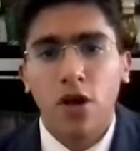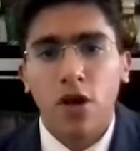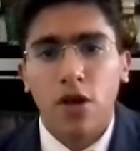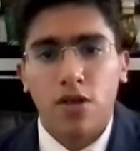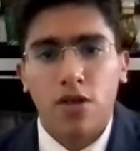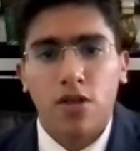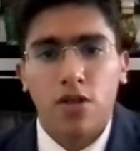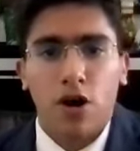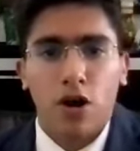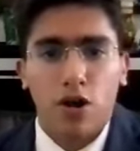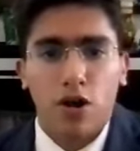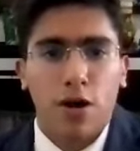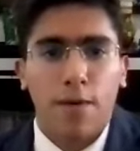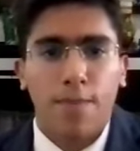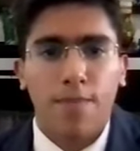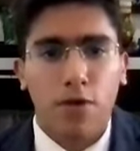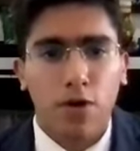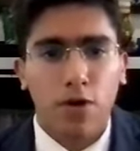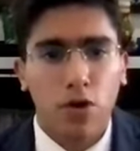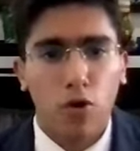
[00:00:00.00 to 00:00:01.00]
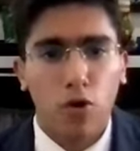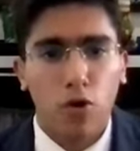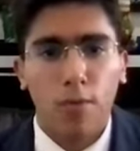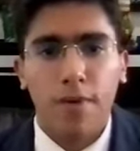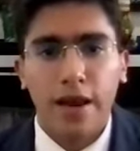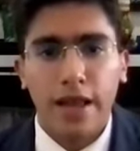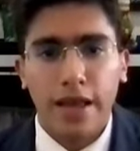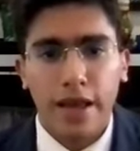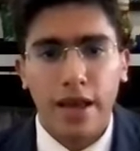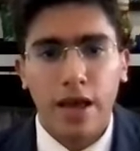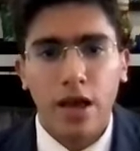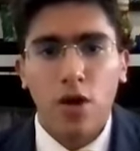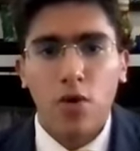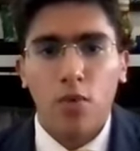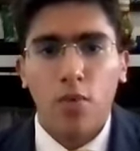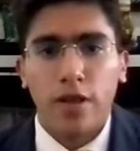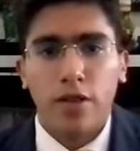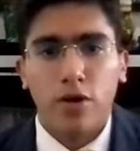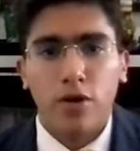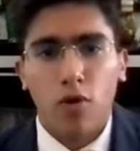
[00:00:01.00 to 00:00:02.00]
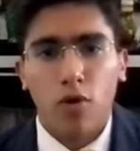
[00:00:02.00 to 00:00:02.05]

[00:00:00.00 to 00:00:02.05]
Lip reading: startups globally, with